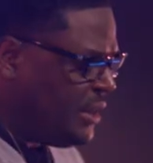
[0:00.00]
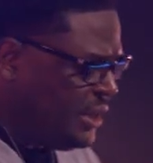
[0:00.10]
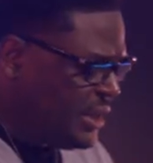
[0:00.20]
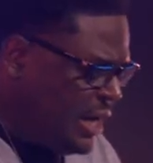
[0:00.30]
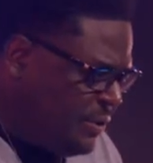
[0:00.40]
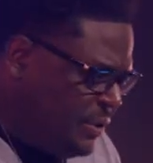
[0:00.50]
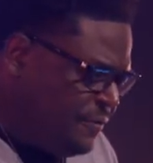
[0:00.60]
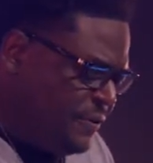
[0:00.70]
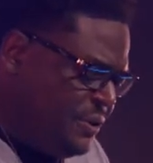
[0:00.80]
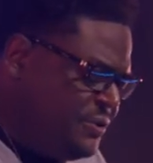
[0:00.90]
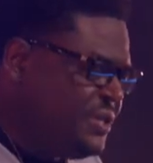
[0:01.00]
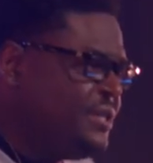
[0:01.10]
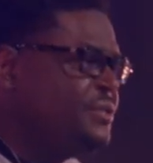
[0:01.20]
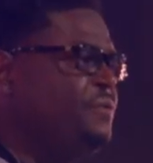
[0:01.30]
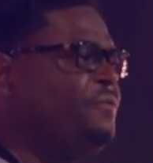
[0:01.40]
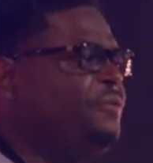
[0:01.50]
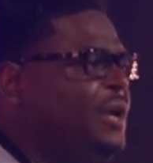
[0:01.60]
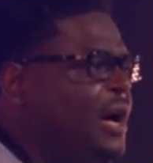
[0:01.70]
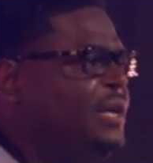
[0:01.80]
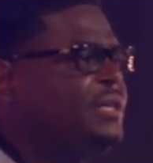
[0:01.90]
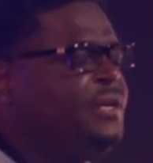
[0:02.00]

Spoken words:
gonna look at refusing to flaunt